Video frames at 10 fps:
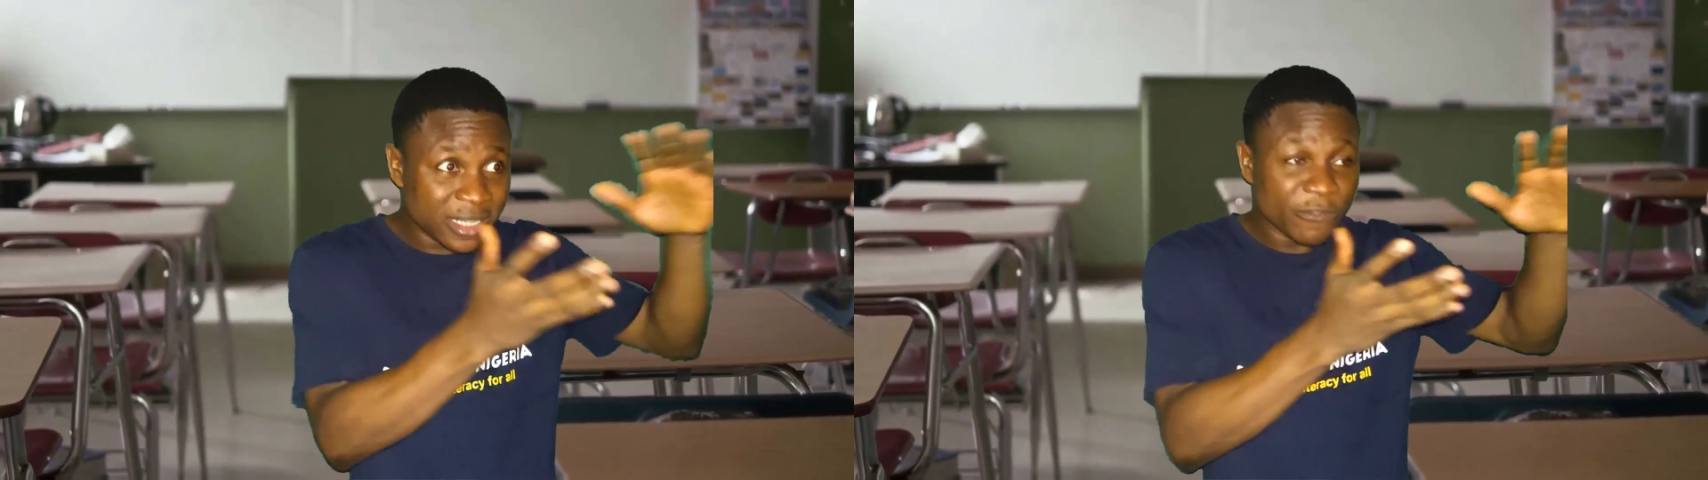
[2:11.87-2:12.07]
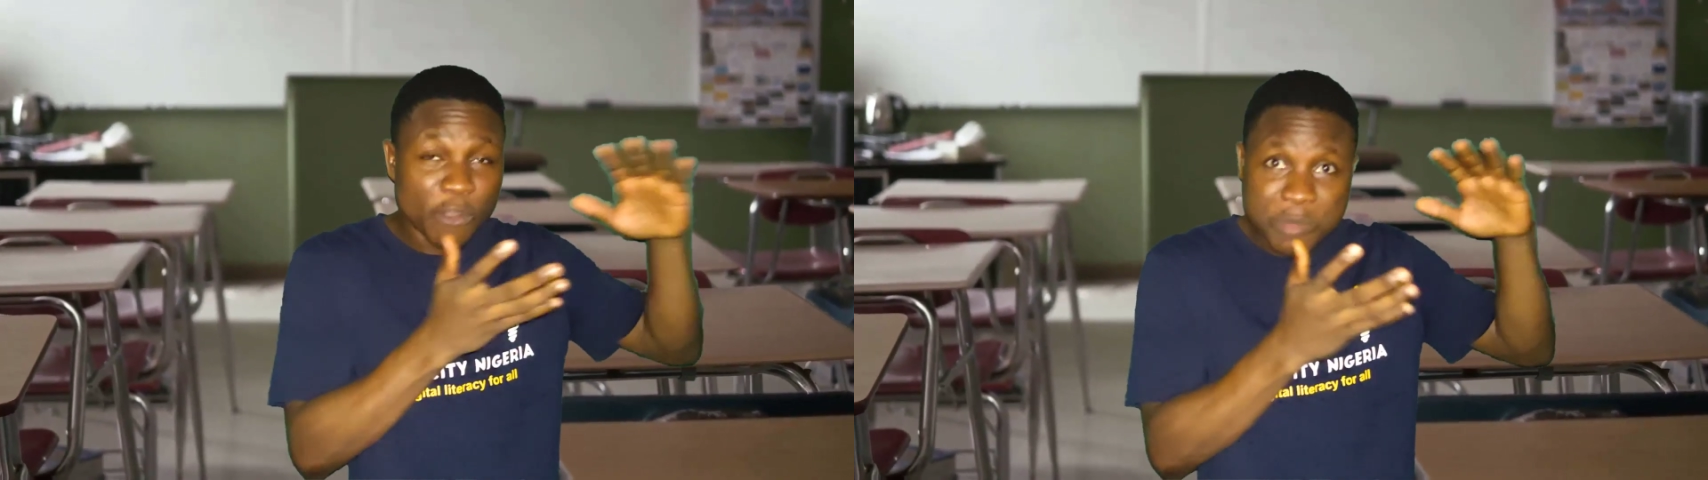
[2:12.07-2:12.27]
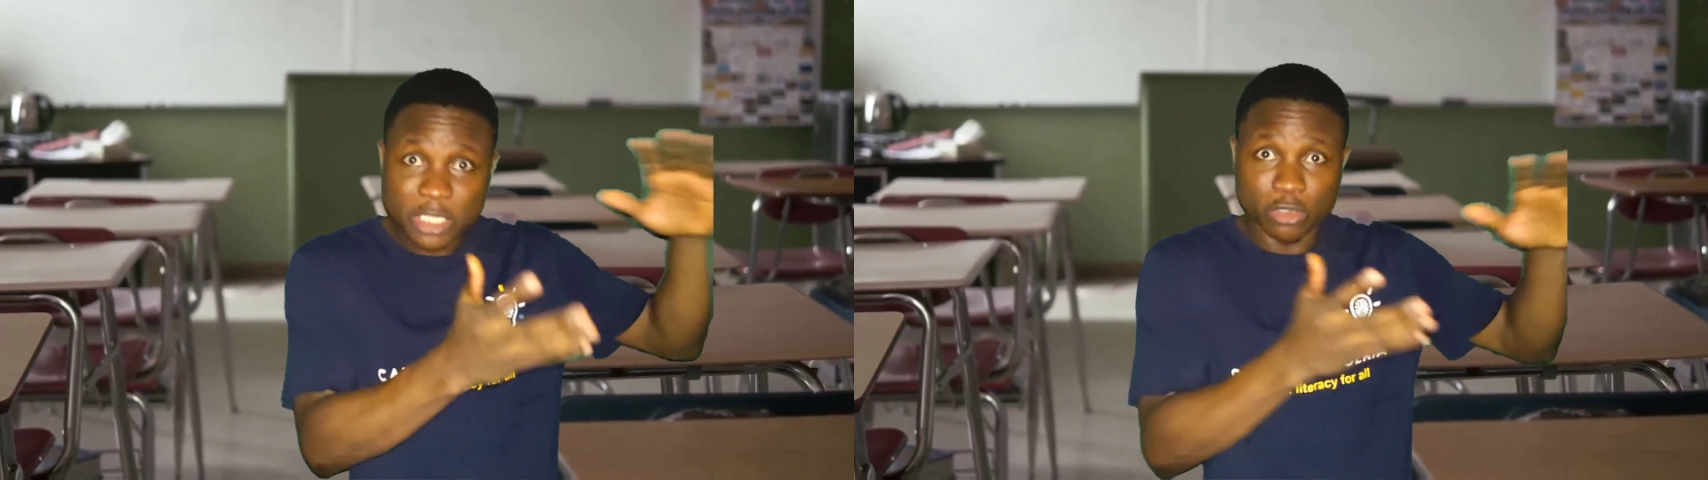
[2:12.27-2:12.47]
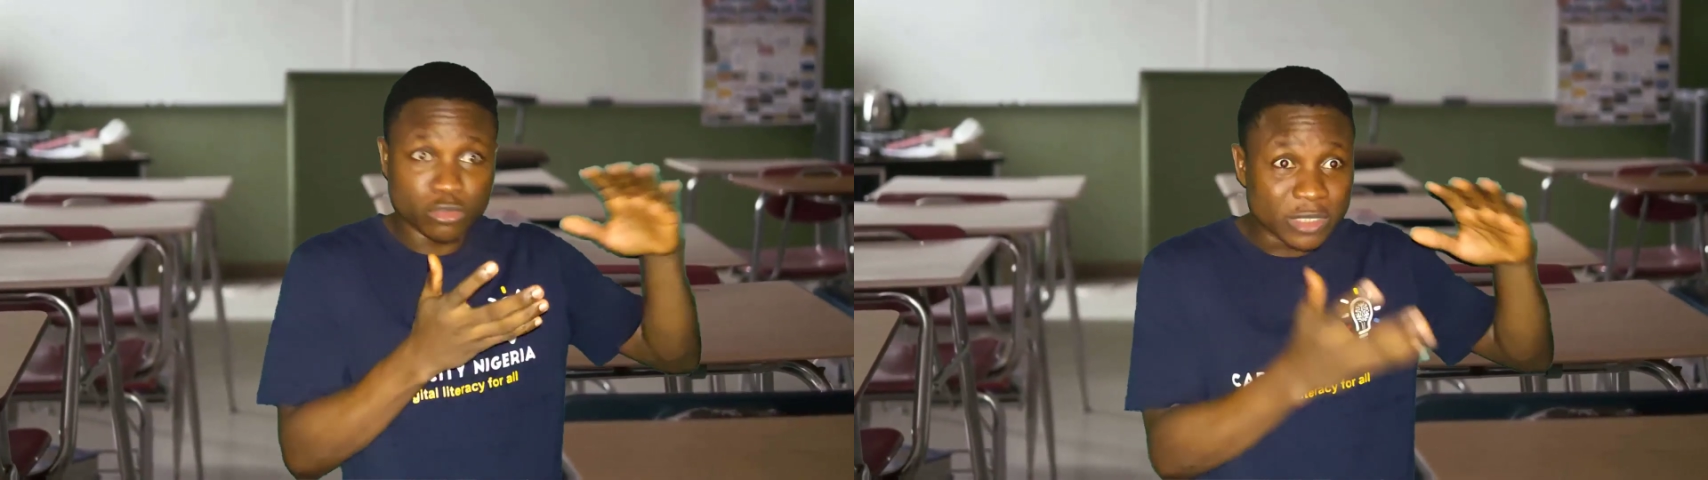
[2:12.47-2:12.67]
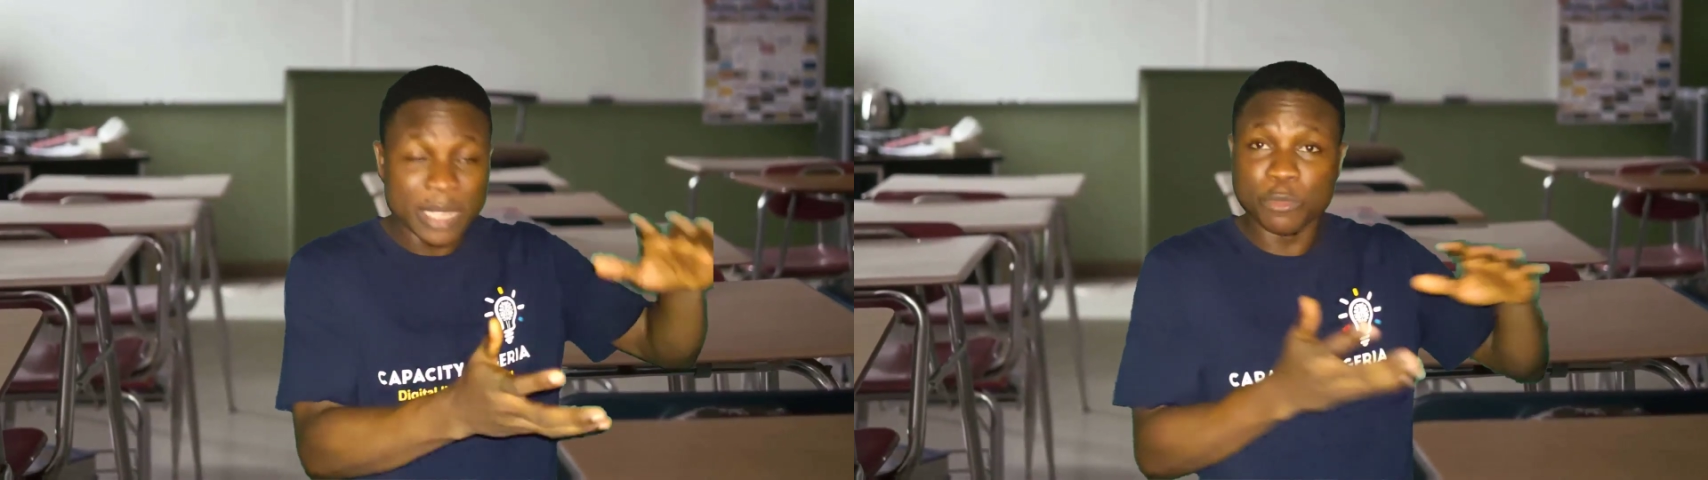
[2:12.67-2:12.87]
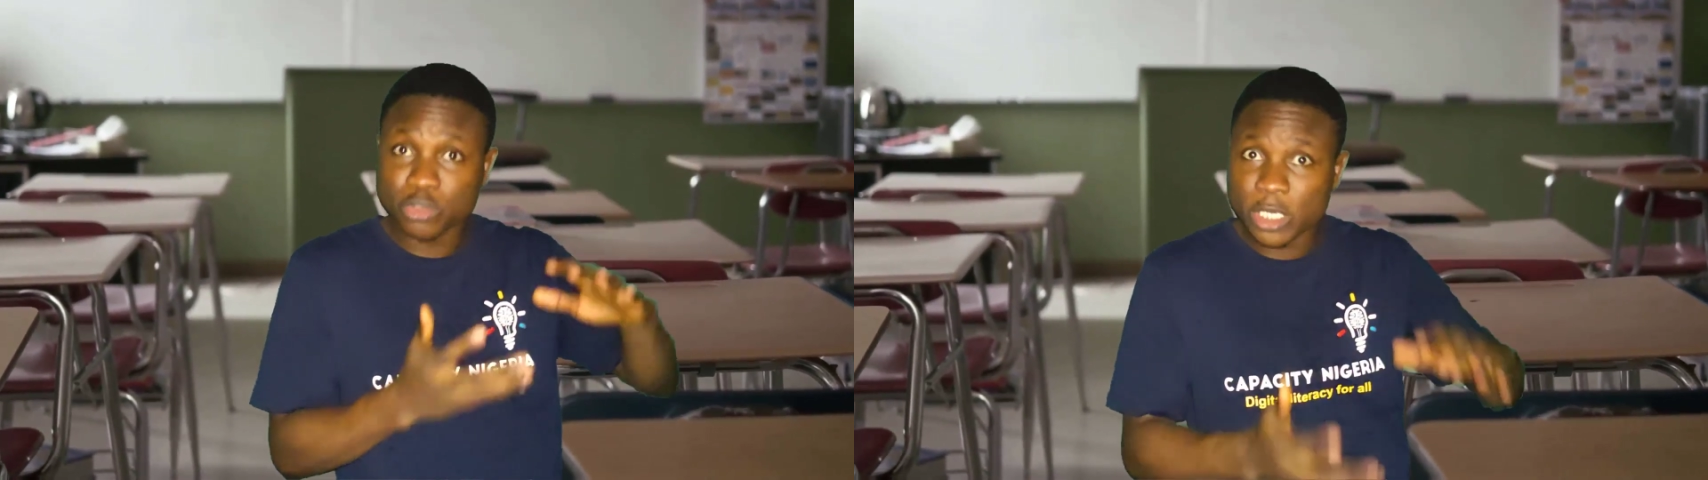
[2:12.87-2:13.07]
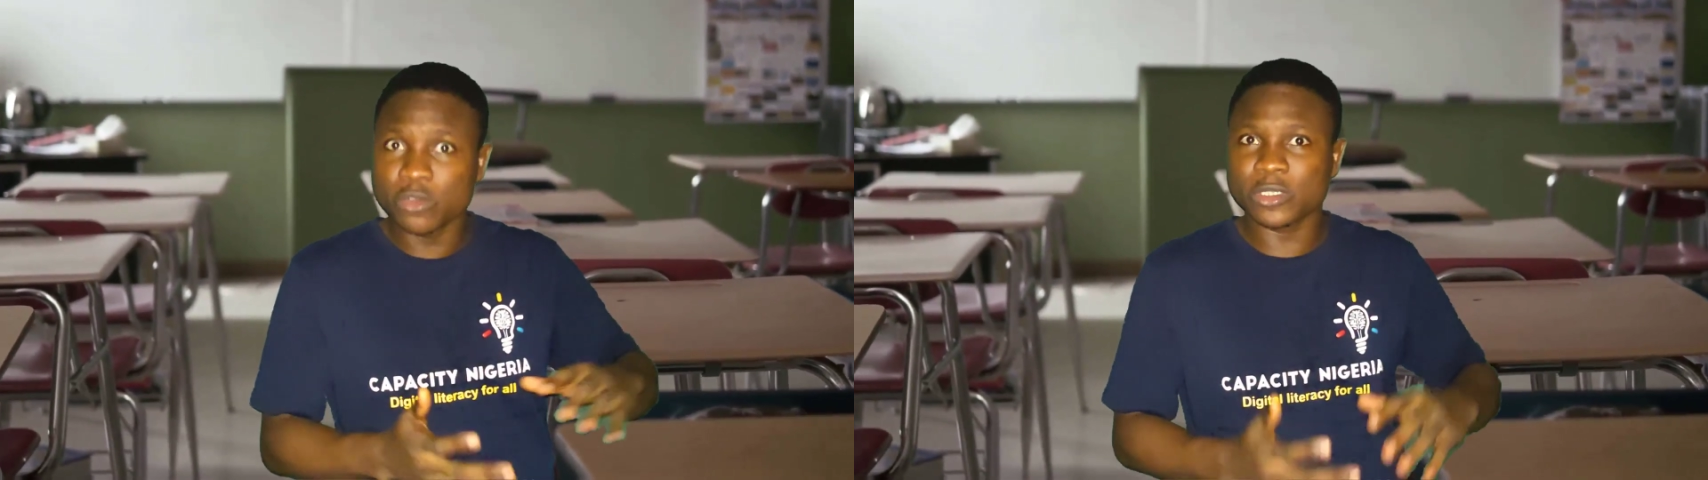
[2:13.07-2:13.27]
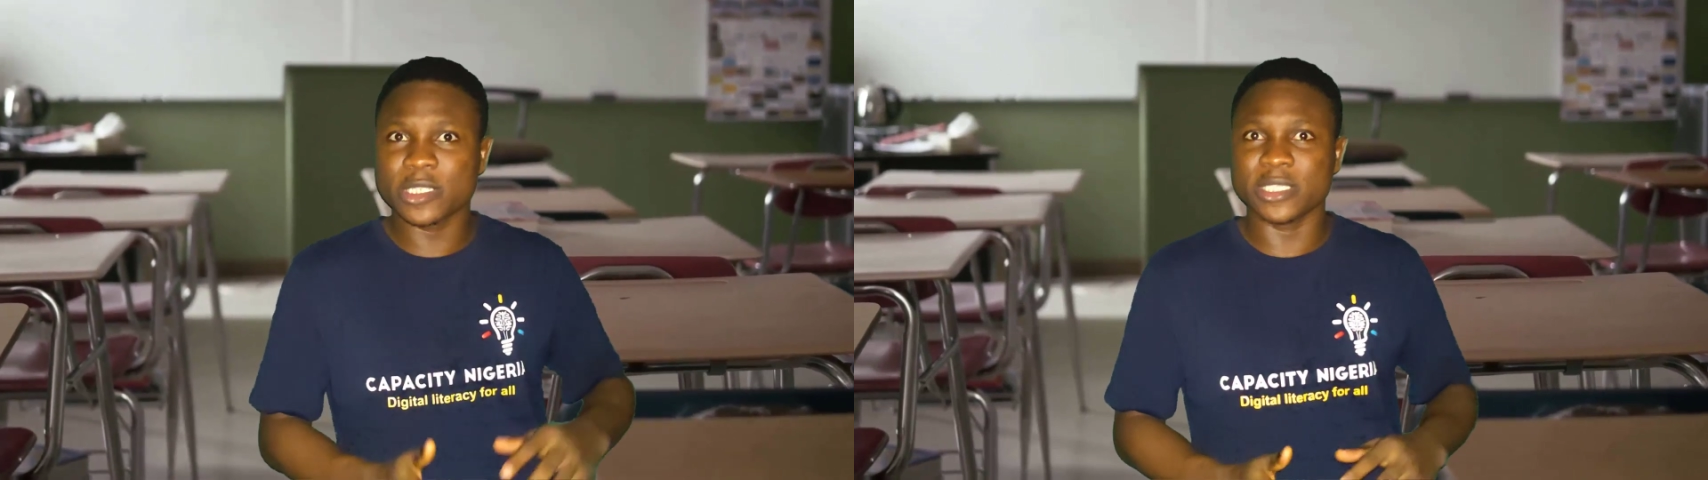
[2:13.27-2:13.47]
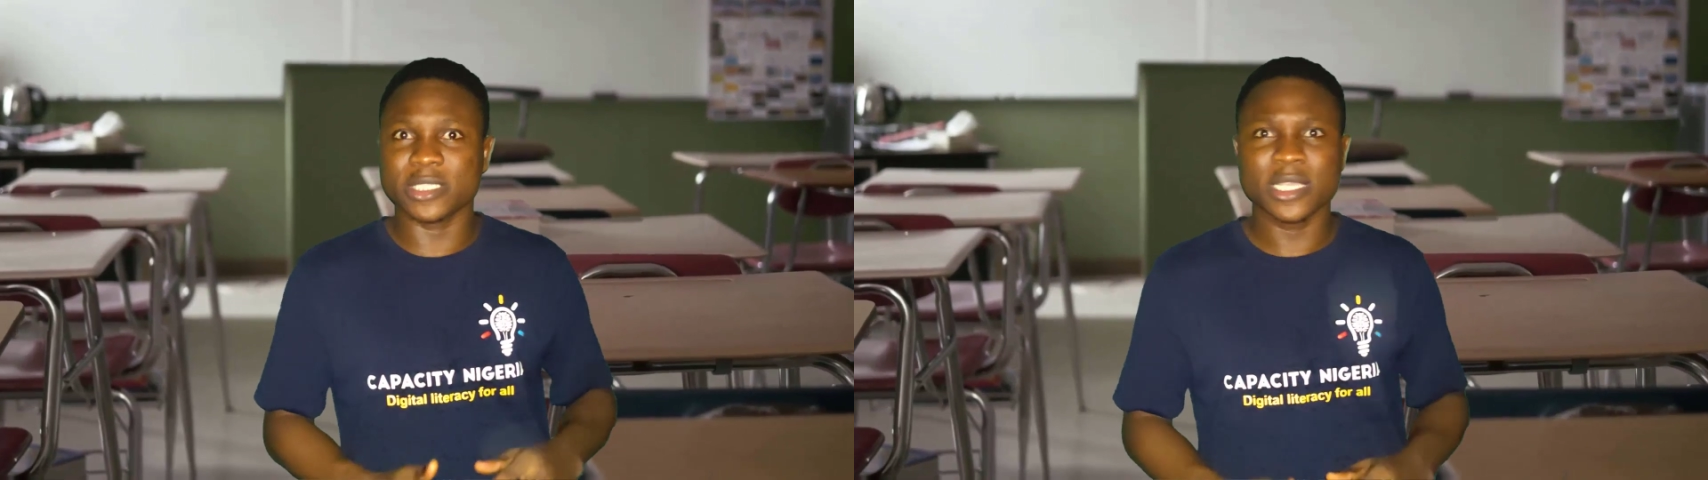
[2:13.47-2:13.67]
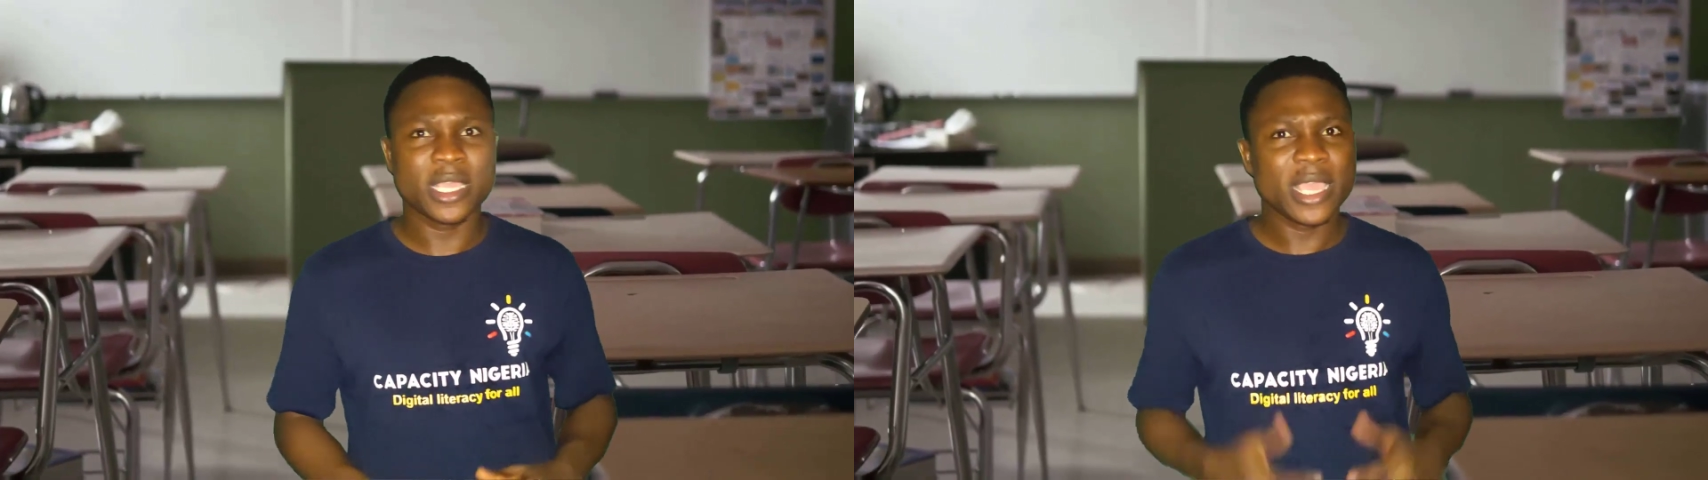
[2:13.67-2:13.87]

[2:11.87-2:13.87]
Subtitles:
information to demonstrate those things,